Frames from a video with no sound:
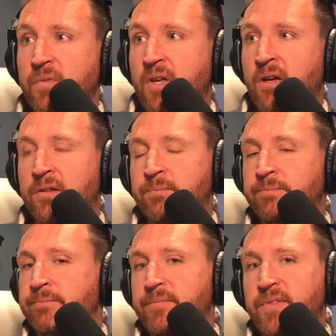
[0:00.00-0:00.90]

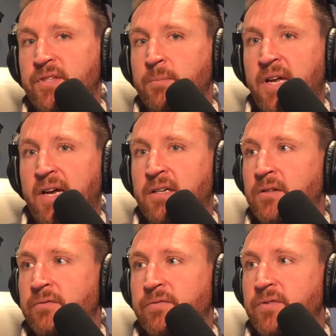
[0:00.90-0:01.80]
some kind
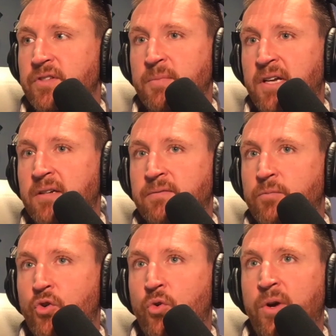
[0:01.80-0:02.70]
of
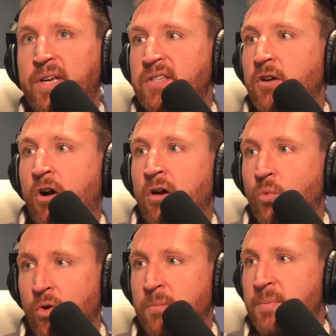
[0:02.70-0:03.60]
crazy
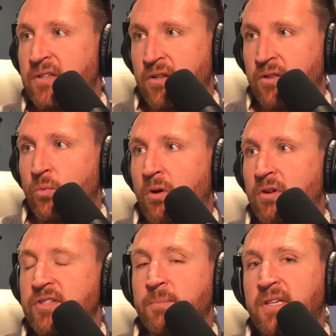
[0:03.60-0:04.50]
artwork piece on the
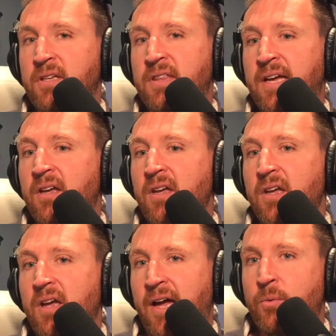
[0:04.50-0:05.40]
wall, something like that,
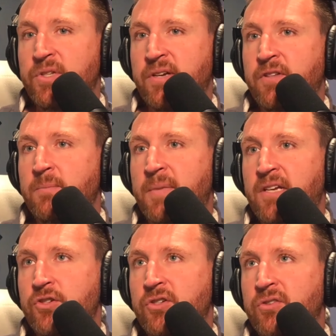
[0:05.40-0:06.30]
I would definitely
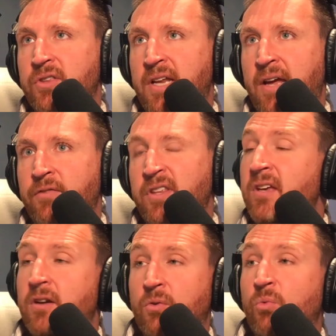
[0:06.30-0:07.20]
make sure that
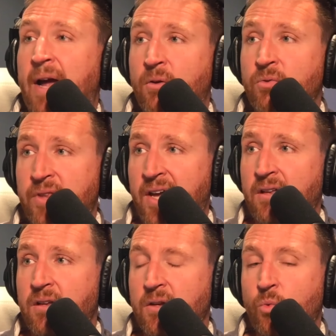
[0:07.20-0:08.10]
everything around
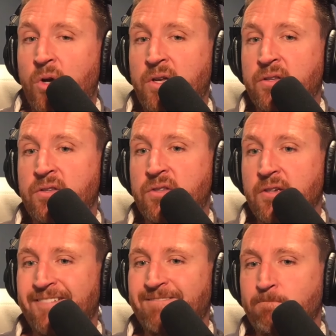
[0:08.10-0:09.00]
that was
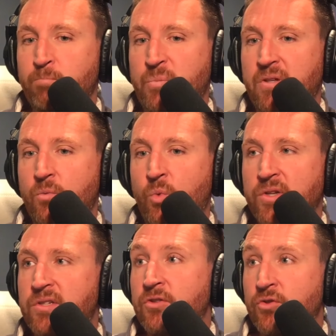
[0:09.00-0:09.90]

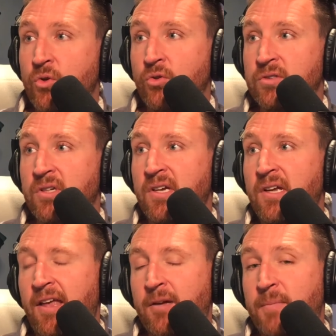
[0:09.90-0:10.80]
controlled.
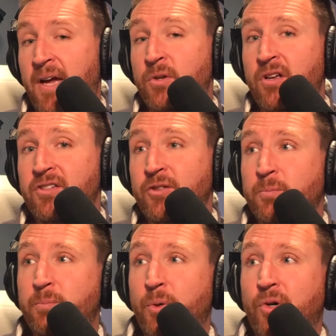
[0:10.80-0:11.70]
I would
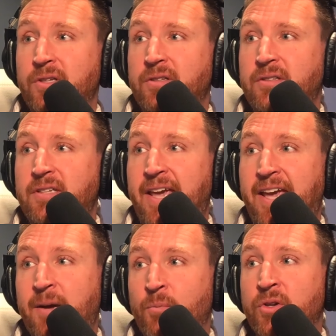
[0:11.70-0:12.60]
also put
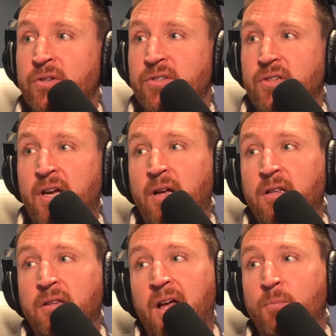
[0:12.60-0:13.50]
cameras, a
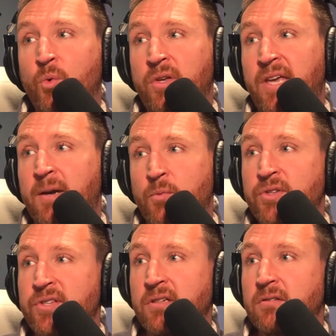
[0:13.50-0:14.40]
lot more
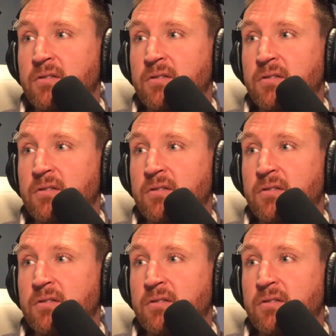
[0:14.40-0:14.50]
cameras in.